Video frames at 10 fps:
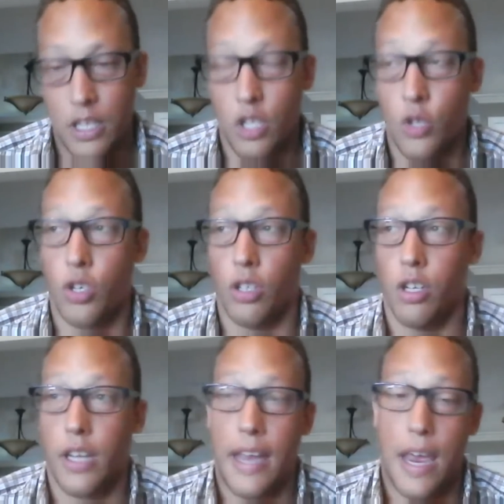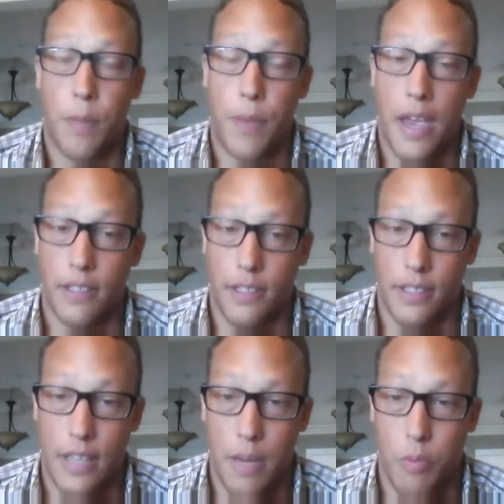You should look at ad packs
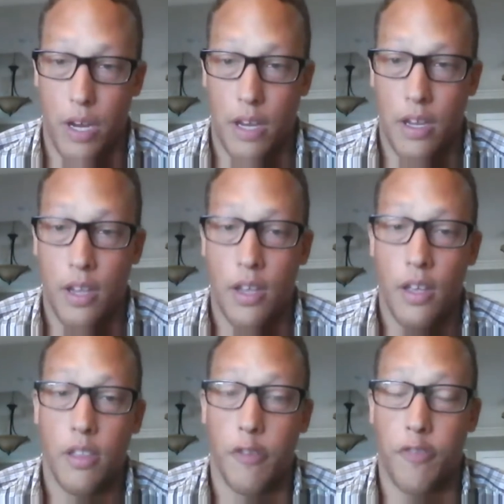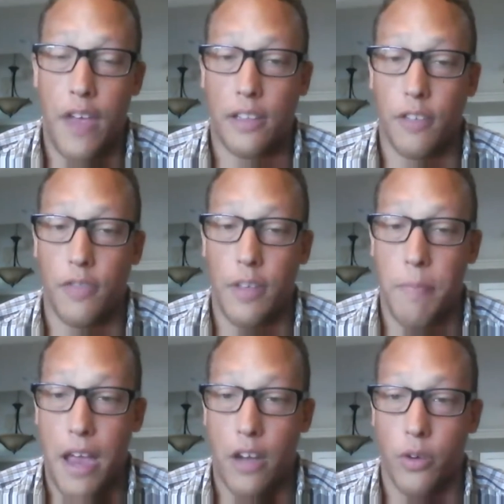the same way. The fact of
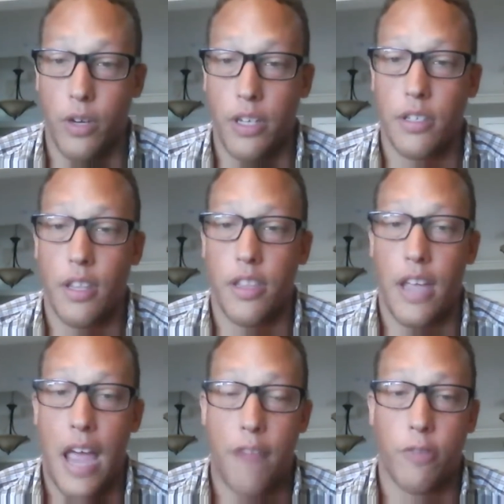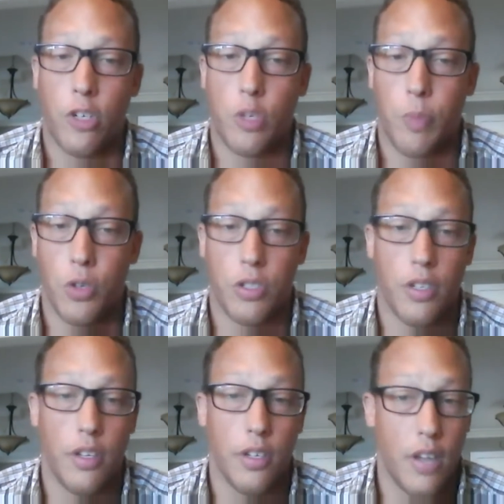the matter is the average
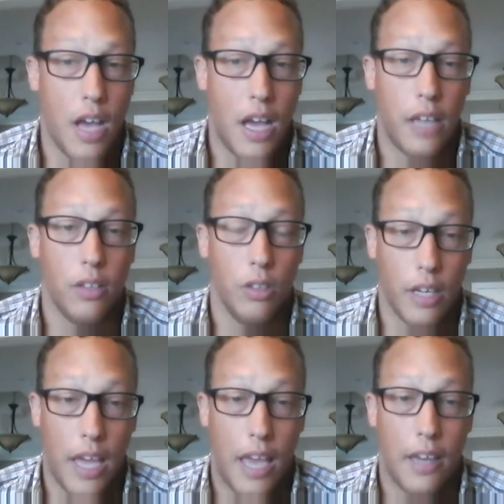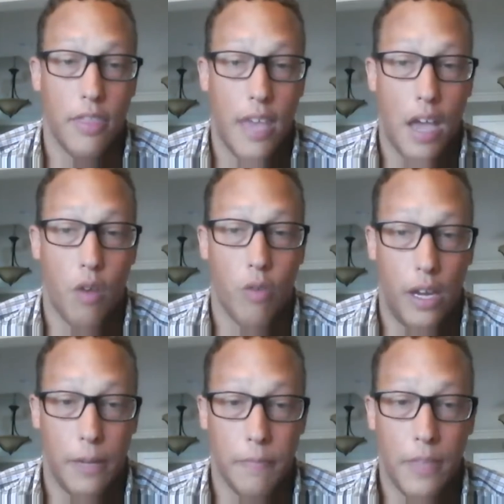person does not look at it that
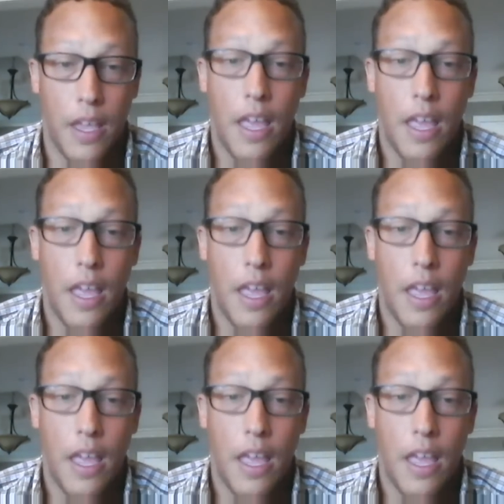way.